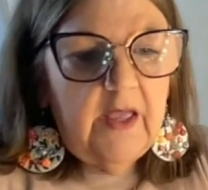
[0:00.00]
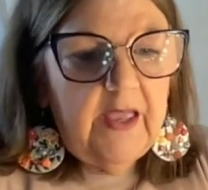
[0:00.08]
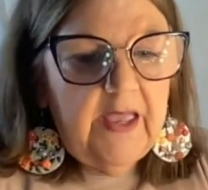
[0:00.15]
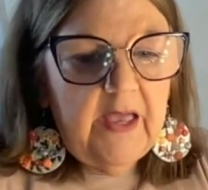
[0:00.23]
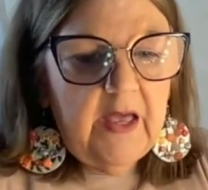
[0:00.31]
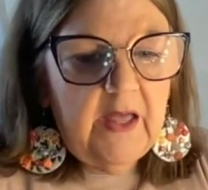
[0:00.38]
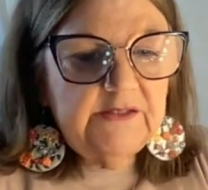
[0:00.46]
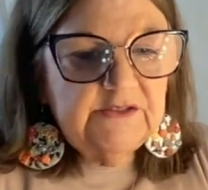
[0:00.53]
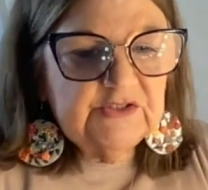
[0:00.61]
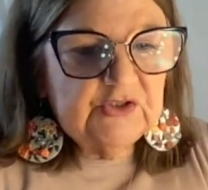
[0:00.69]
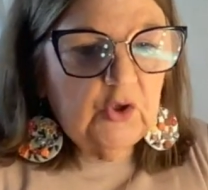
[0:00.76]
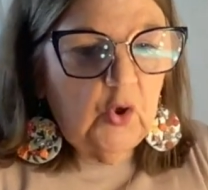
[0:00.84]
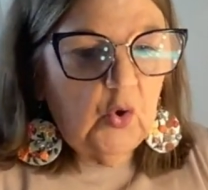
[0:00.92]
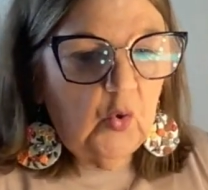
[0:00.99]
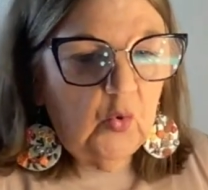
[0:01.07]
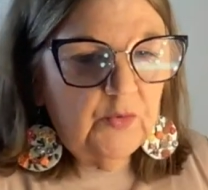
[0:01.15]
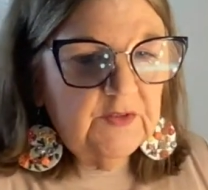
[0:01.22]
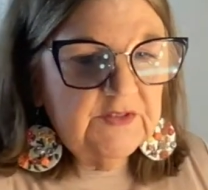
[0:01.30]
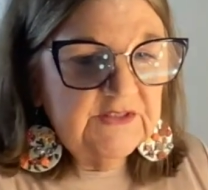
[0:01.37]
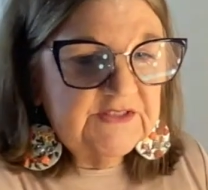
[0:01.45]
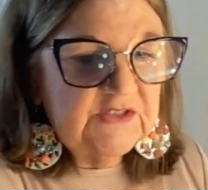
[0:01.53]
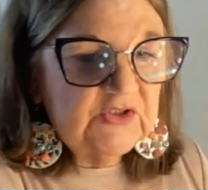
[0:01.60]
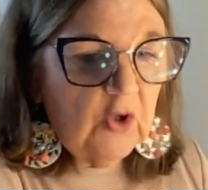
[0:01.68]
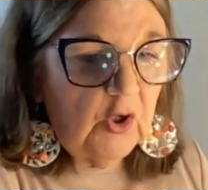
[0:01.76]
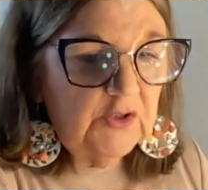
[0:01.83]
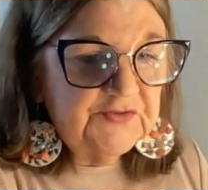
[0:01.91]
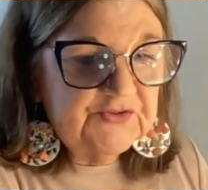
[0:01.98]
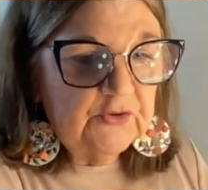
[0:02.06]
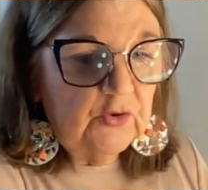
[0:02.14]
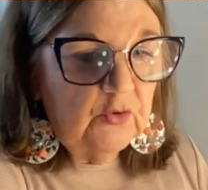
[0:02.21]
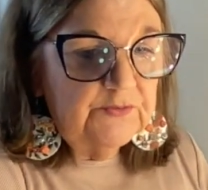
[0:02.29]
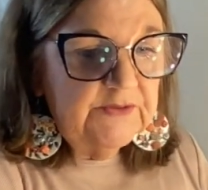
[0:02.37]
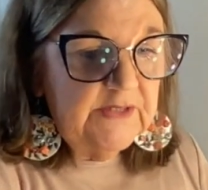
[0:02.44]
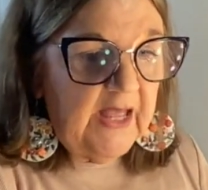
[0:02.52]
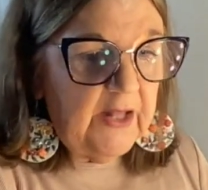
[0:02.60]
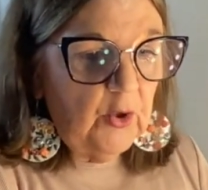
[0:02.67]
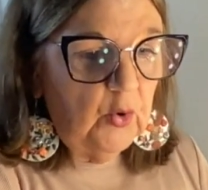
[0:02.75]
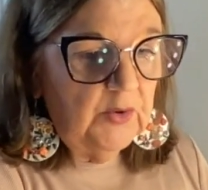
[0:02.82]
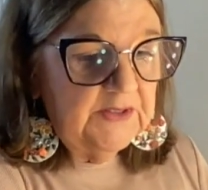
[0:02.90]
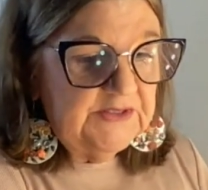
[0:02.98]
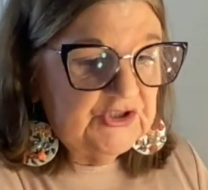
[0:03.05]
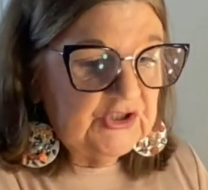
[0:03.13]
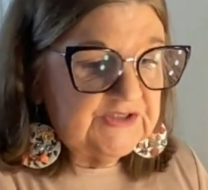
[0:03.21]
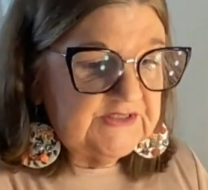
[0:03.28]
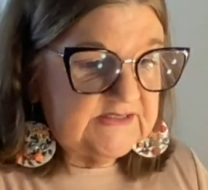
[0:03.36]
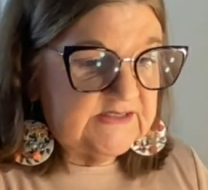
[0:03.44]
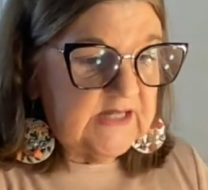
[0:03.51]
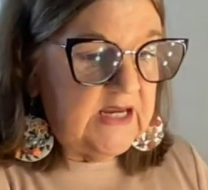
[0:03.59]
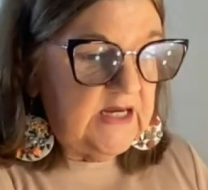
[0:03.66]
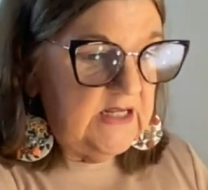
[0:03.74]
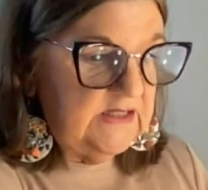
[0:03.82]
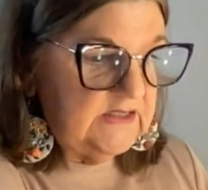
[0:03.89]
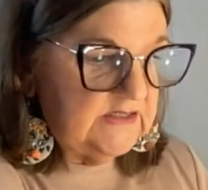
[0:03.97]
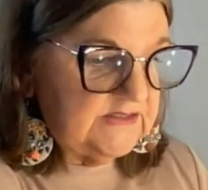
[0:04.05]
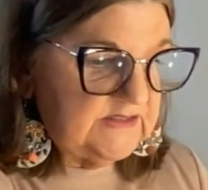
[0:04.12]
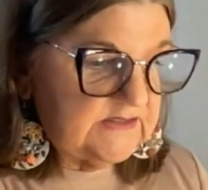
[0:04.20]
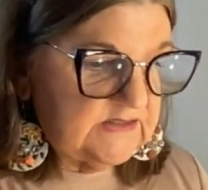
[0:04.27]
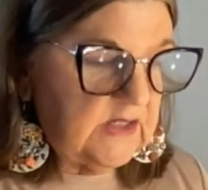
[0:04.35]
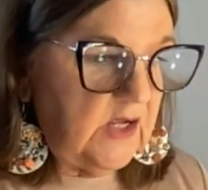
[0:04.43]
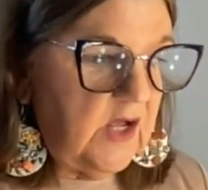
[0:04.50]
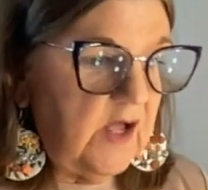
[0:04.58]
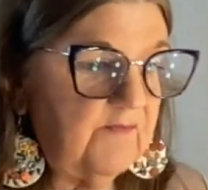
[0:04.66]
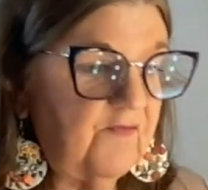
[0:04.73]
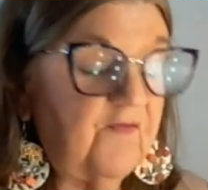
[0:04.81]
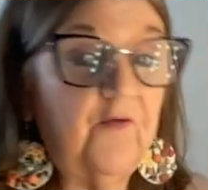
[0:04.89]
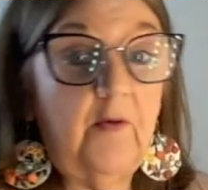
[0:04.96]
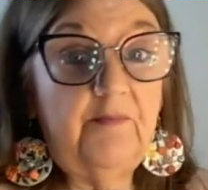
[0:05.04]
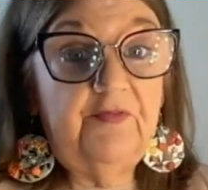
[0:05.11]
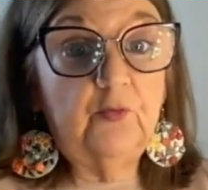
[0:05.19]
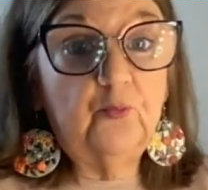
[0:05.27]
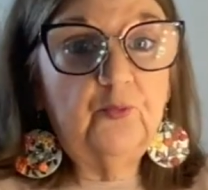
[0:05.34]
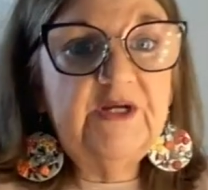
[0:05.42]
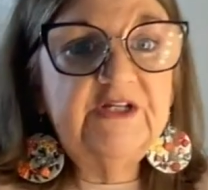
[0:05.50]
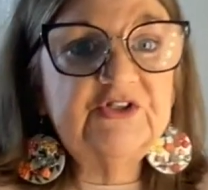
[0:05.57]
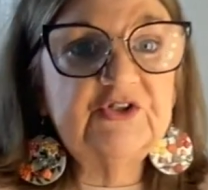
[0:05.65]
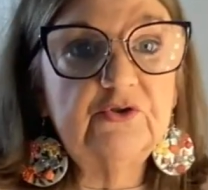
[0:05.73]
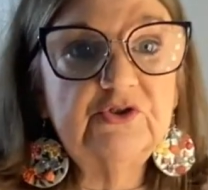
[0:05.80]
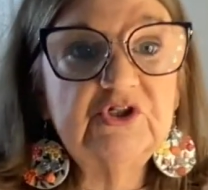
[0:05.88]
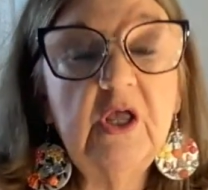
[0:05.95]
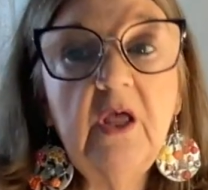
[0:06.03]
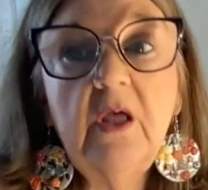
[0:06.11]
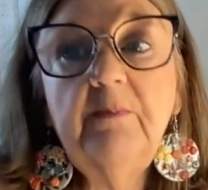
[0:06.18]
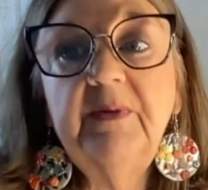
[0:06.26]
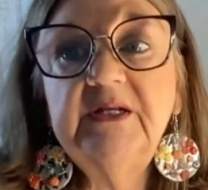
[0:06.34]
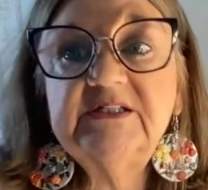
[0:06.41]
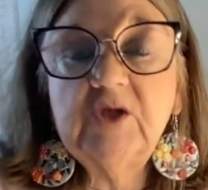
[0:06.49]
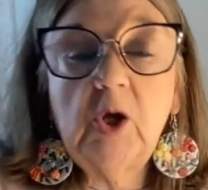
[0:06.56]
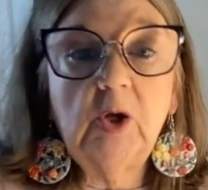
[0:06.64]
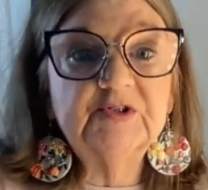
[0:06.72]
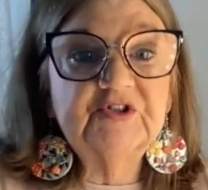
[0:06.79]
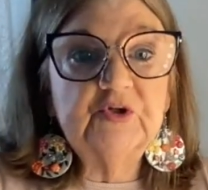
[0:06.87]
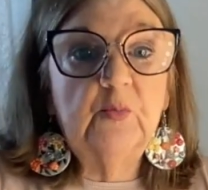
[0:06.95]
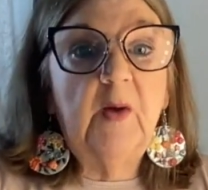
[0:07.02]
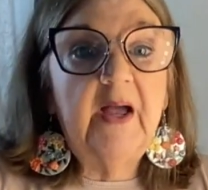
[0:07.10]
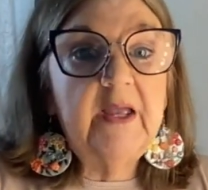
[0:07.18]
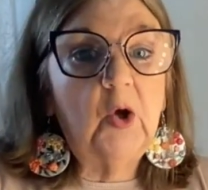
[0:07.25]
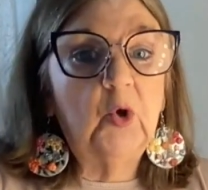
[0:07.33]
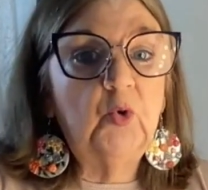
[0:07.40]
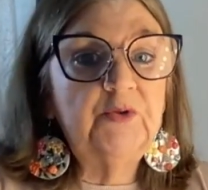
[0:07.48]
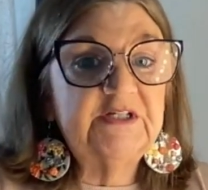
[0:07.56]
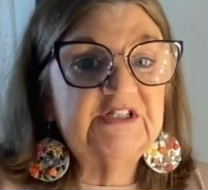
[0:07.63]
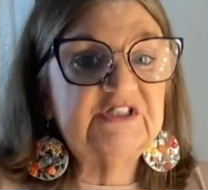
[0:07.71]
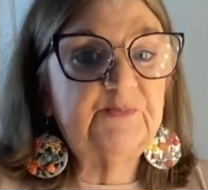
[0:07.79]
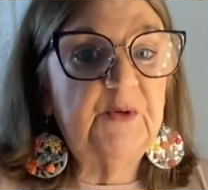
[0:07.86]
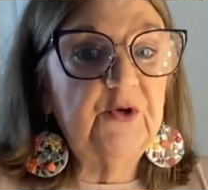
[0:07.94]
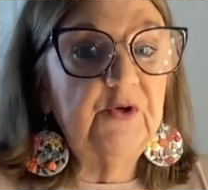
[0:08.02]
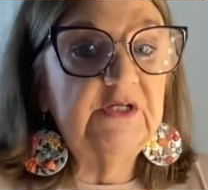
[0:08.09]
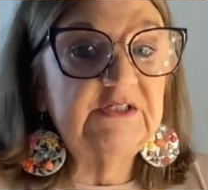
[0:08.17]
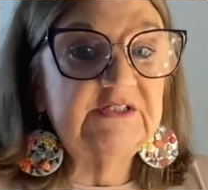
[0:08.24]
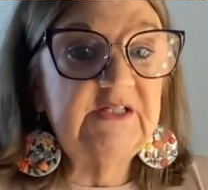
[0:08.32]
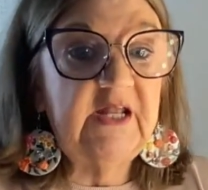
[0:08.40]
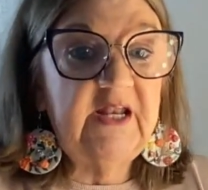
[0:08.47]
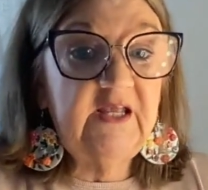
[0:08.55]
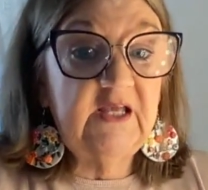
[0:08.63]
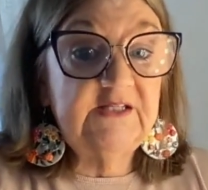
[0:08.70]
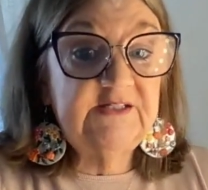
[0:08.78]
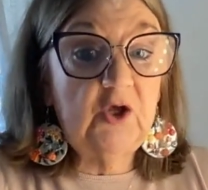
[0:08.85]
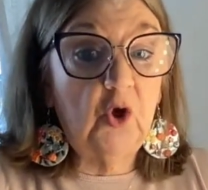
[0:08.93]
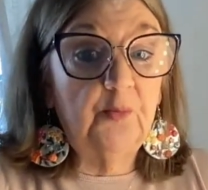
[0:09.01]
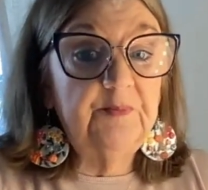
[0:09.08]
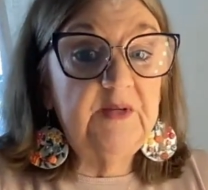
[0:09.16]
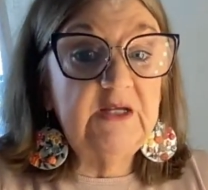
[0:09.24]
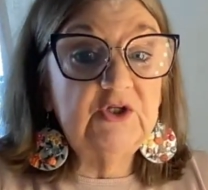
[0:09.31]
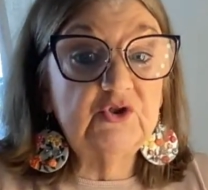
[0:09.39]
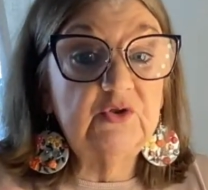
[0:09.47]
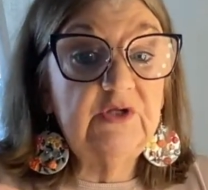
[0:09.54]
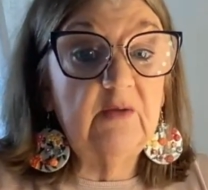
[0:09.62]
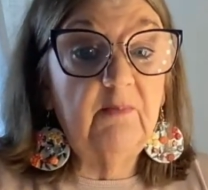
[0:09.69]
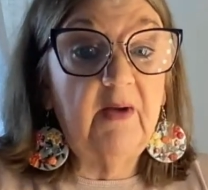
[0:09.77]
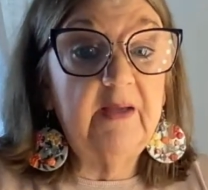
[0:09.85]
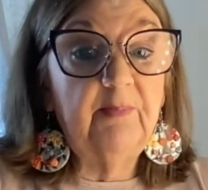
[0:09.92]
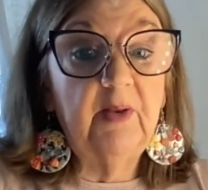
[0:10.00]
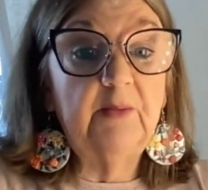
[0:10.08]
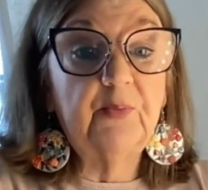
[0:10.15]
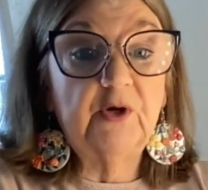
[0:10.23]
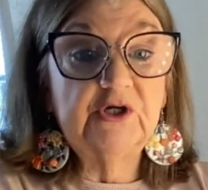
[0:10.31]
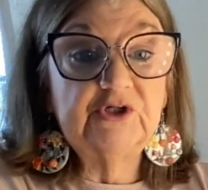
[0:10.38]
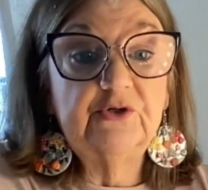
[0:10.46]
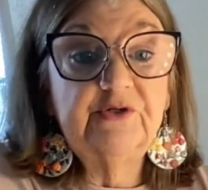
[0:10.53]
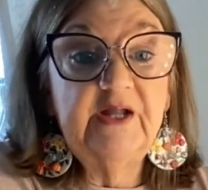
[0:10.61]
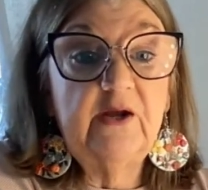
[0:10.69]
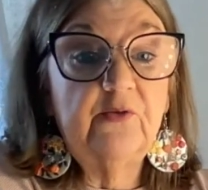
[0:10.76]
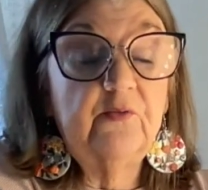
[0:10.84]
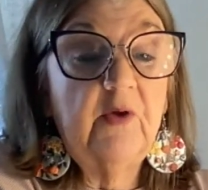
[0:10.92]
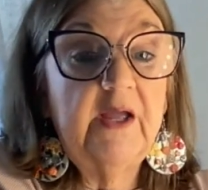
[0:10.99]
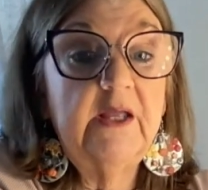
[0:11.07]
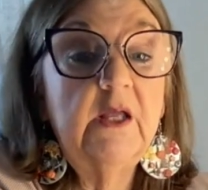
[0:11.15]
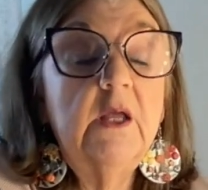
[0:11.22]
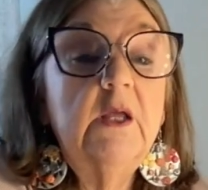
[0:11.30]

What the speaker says: And so this is also not only just stating this from the research, but it's also my own experience that has helped me to get my blood pressure down, right?